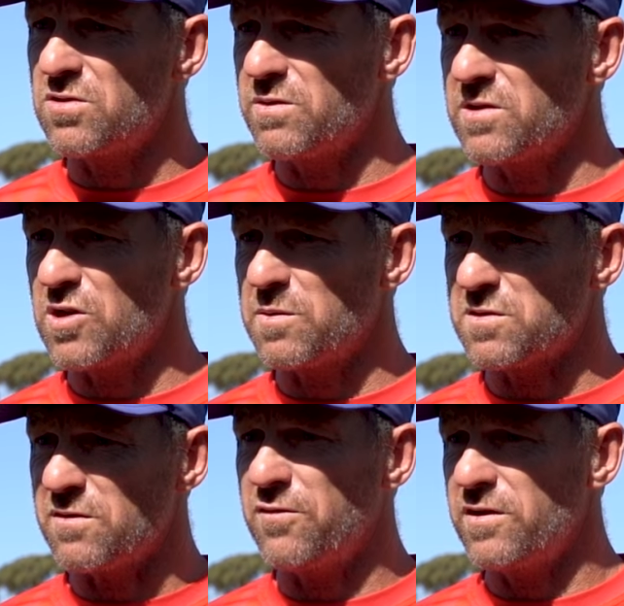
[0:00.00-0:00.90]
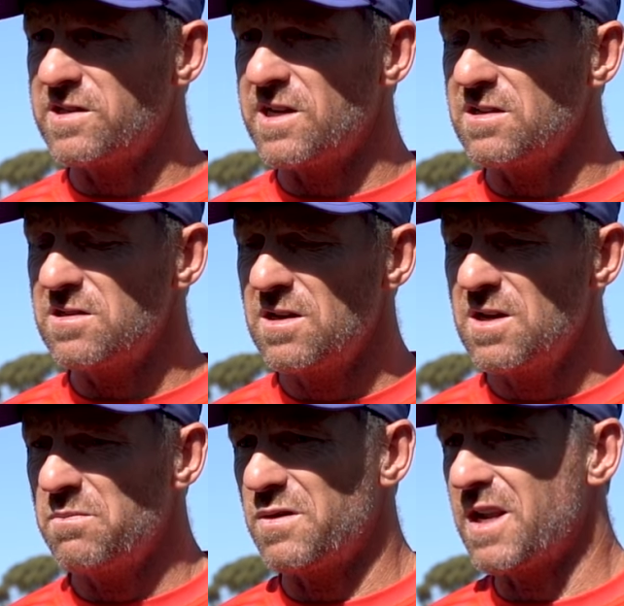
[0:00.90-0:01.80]
to in terms of the footy sense.
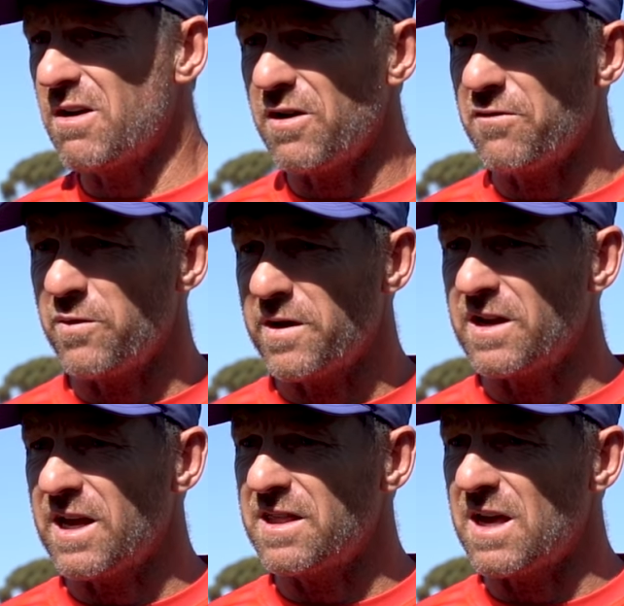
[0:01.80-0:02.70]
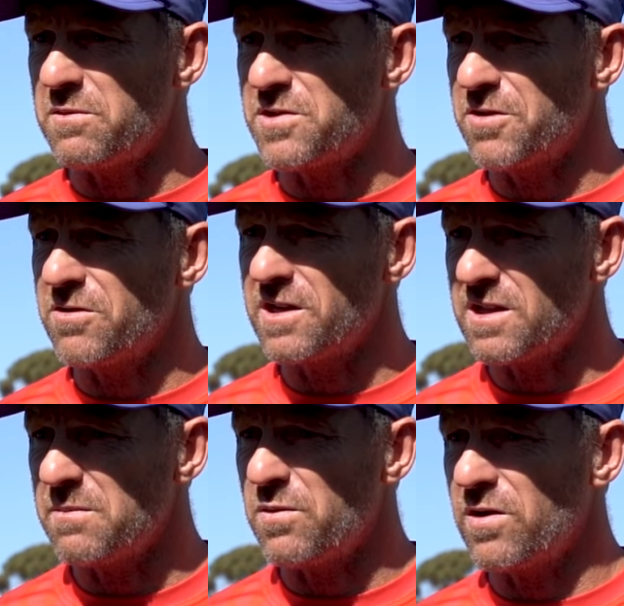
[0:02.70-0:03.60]
But now hopefully we can add that maturity in
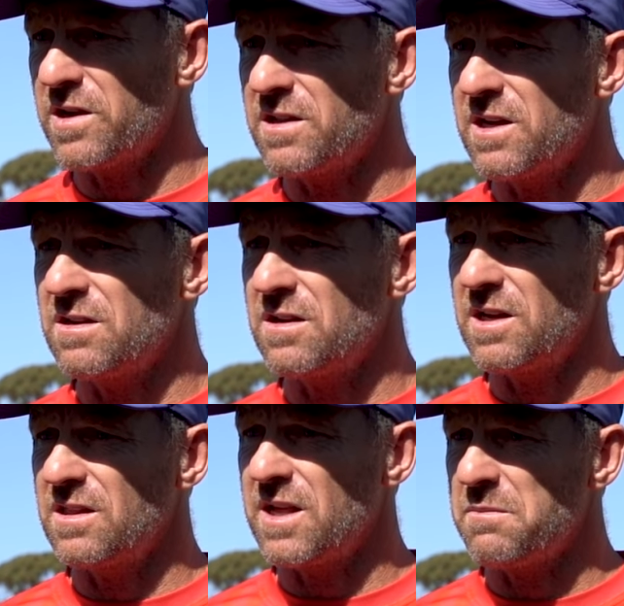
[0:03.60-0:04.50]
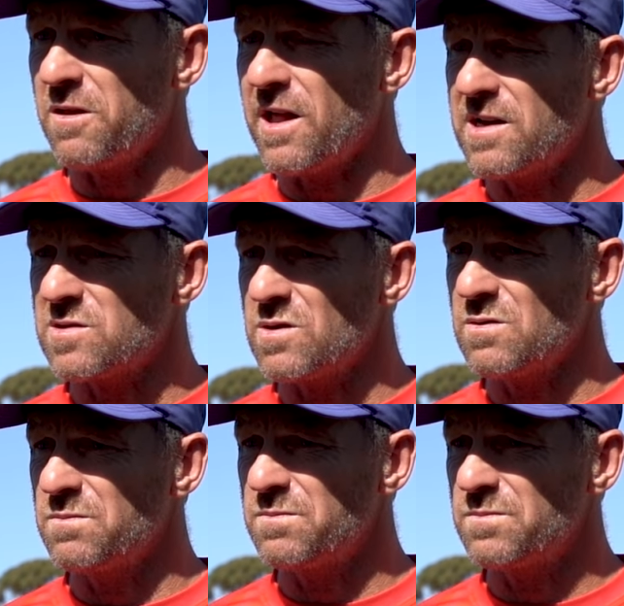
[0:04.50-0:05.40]
their body and then in their play as
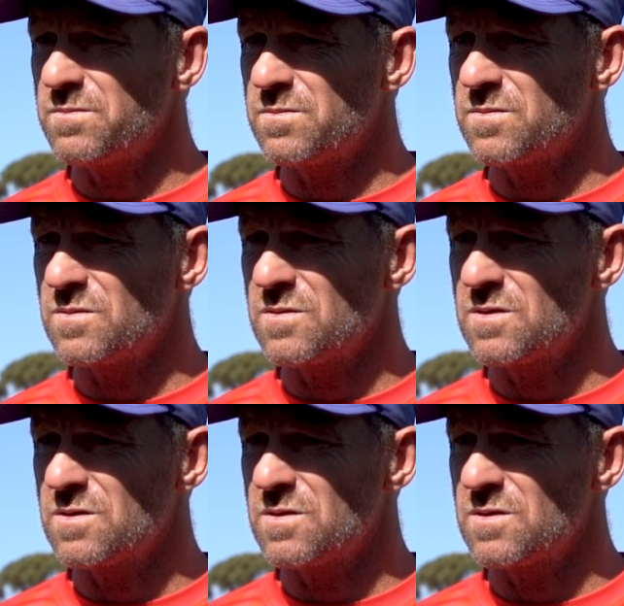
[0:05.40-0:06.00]
well. What do you